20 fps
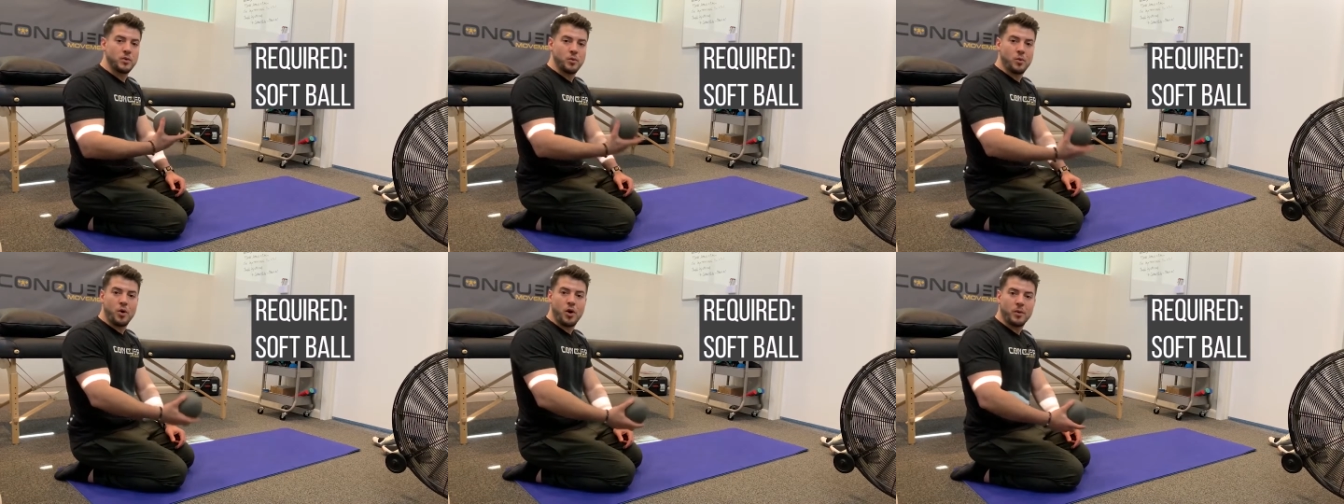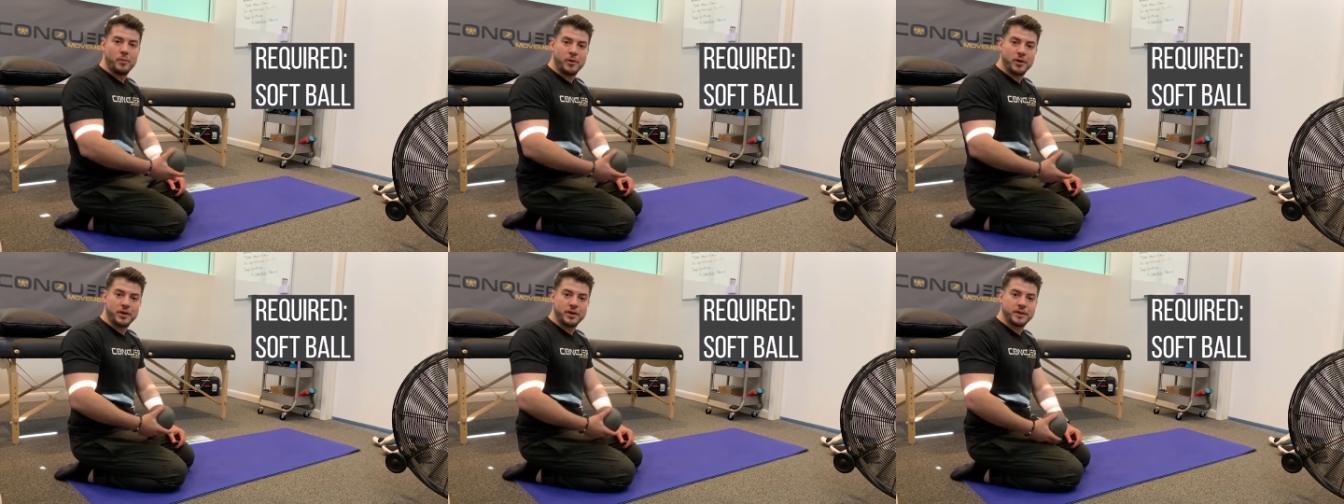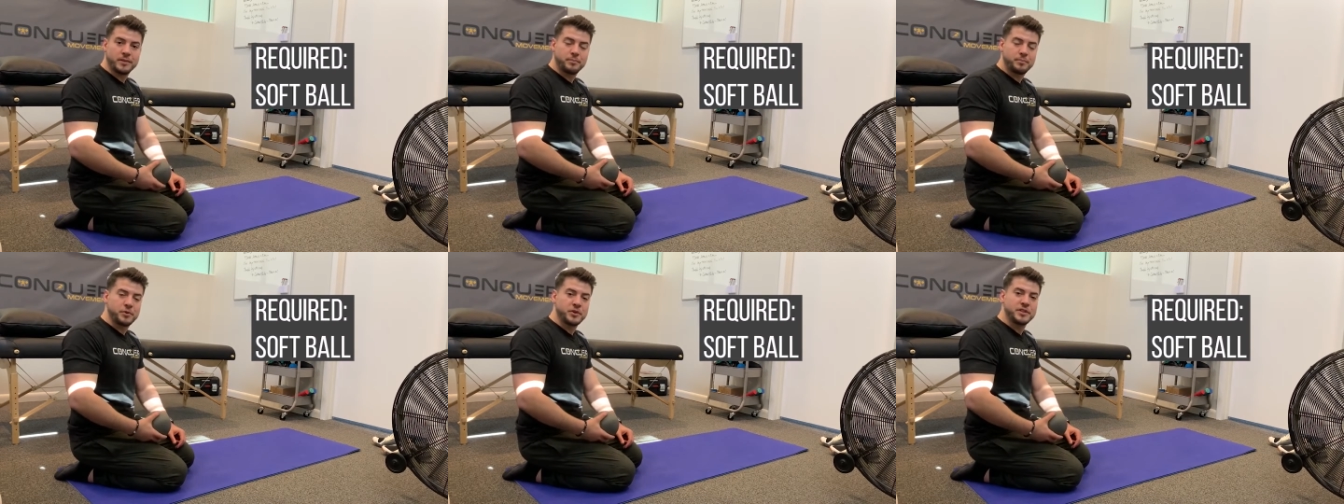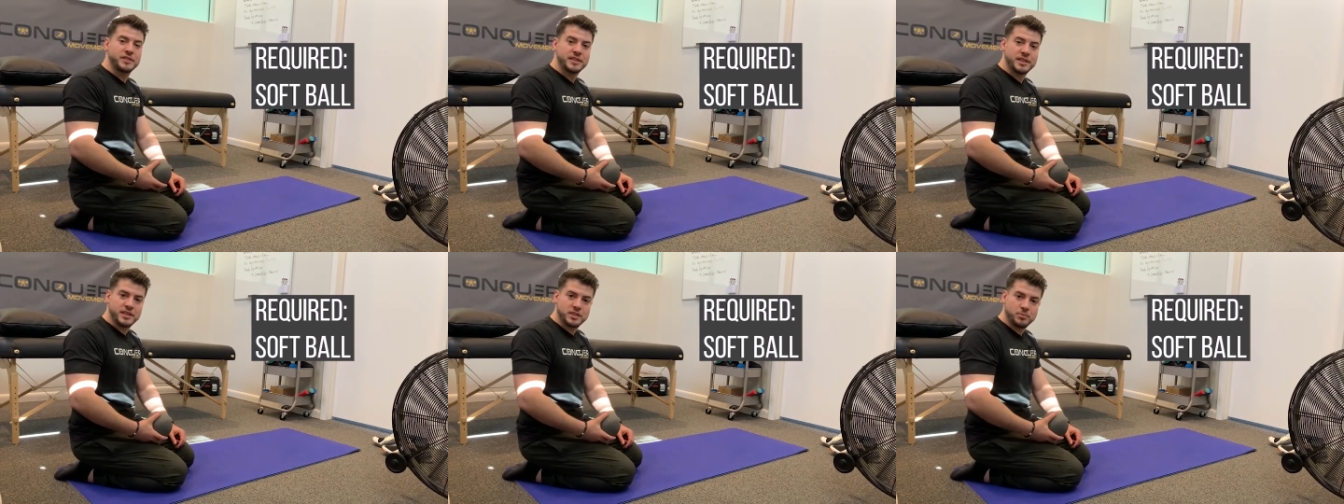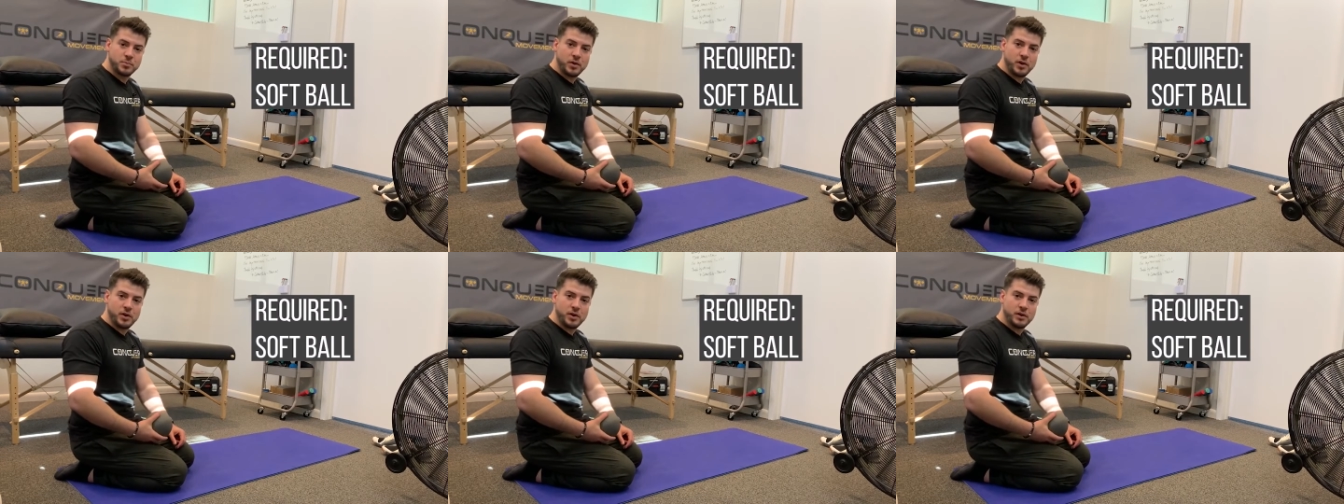Walmart, princess
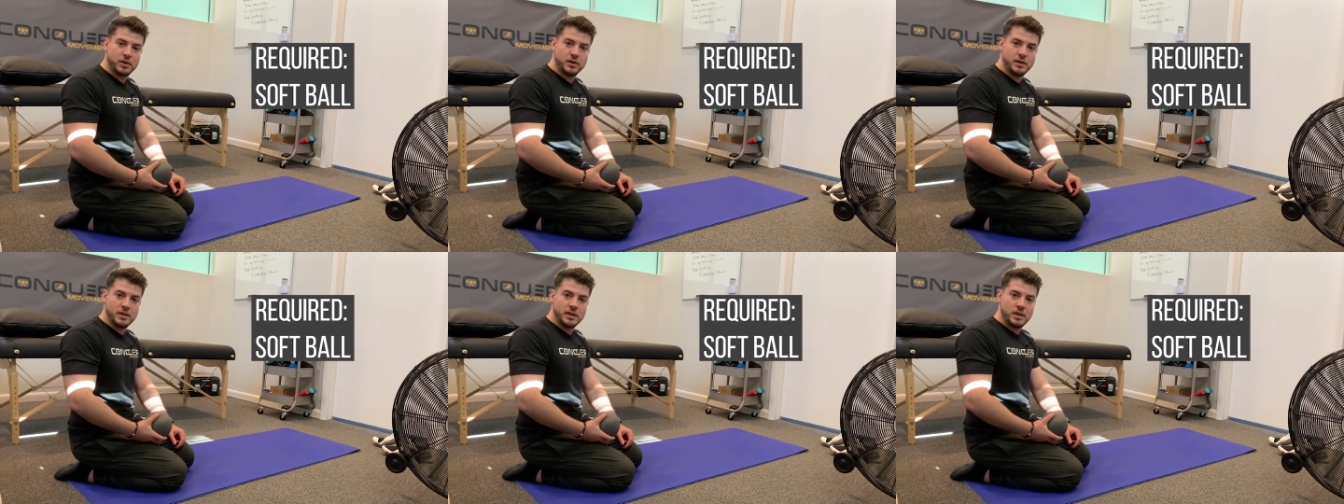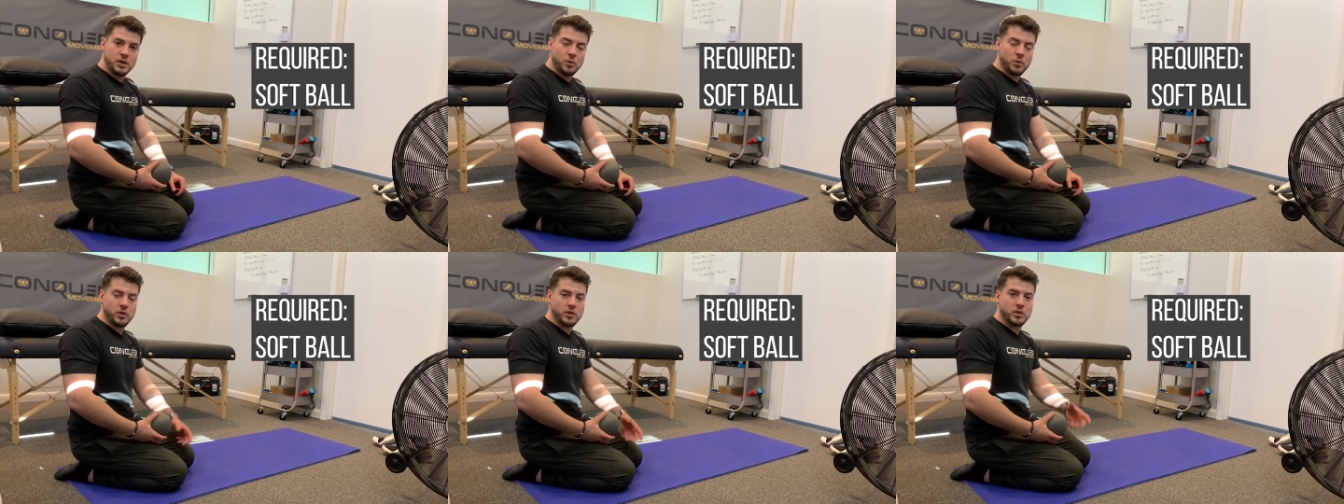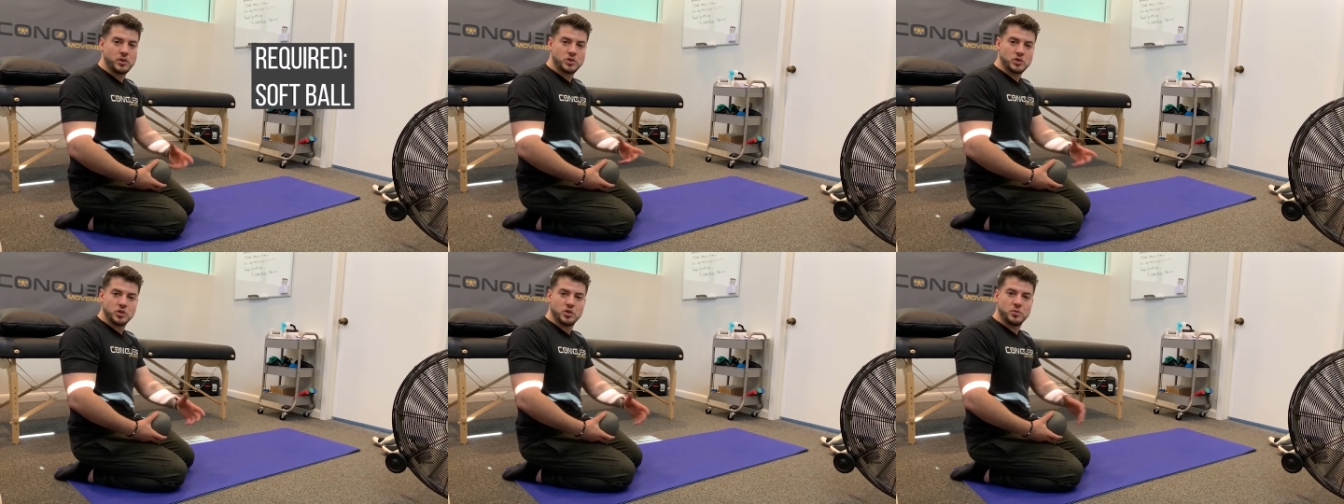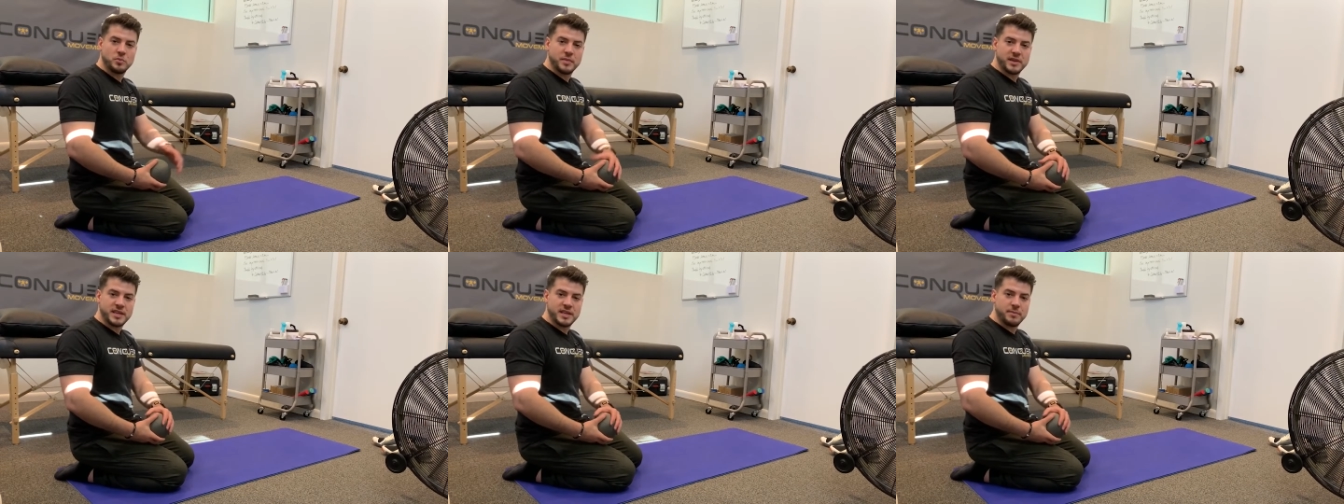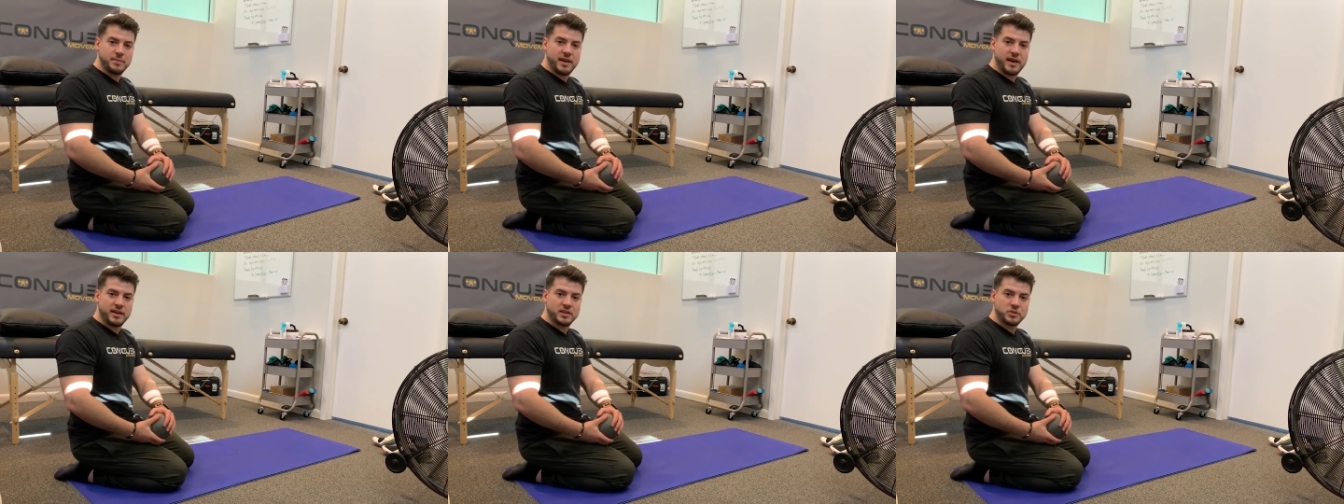ball, one of those little Mickey
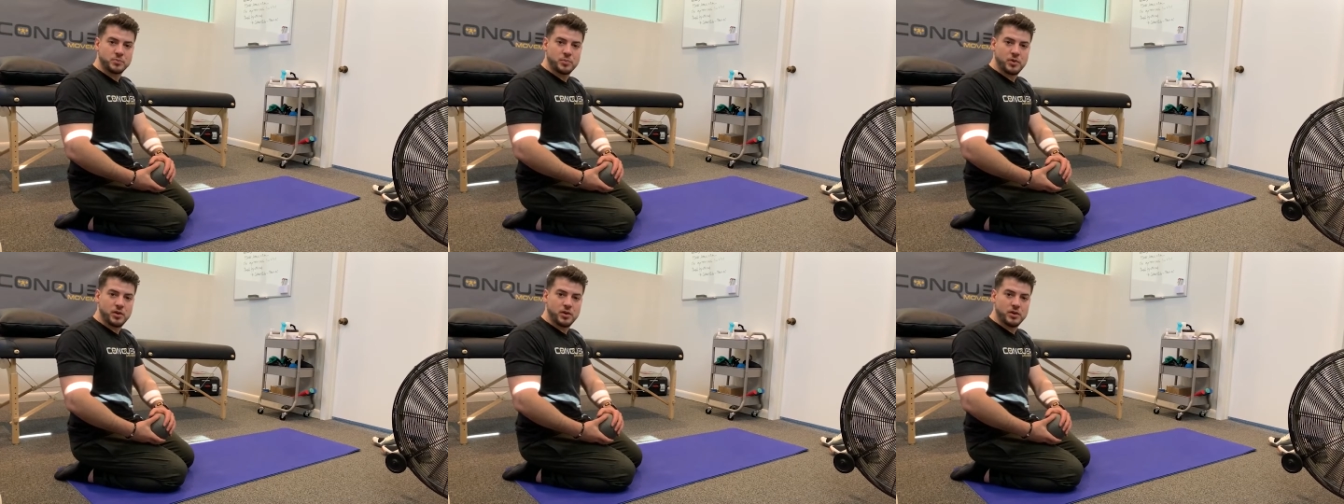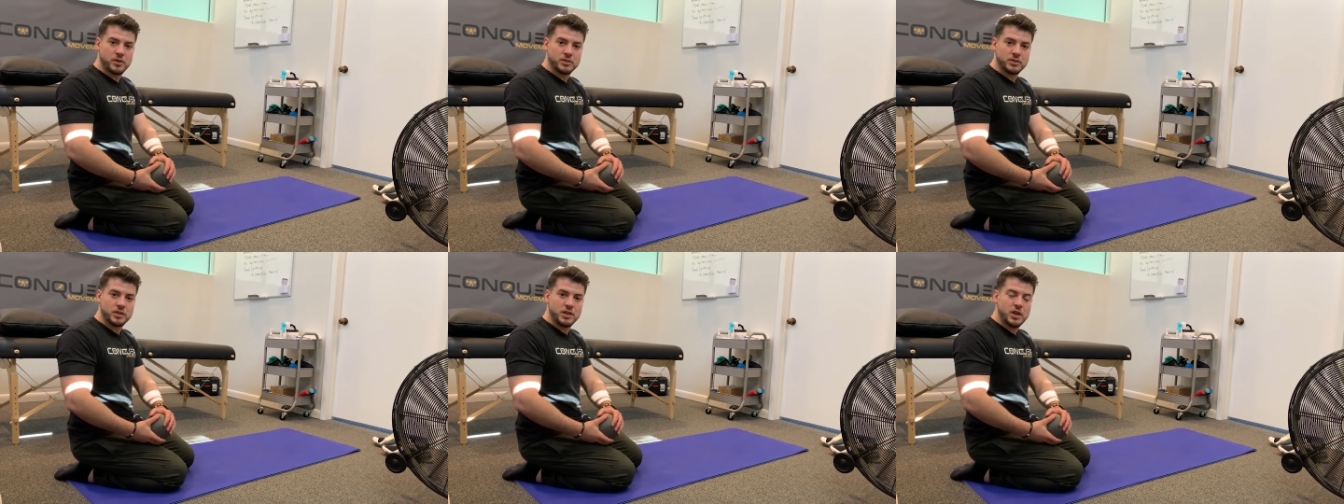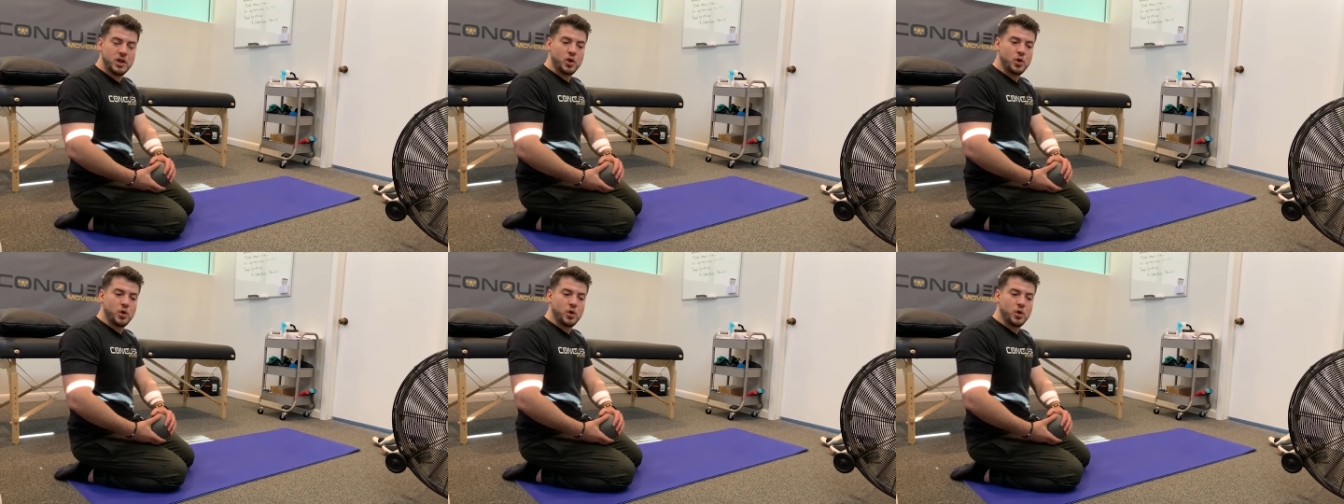Mouse balls,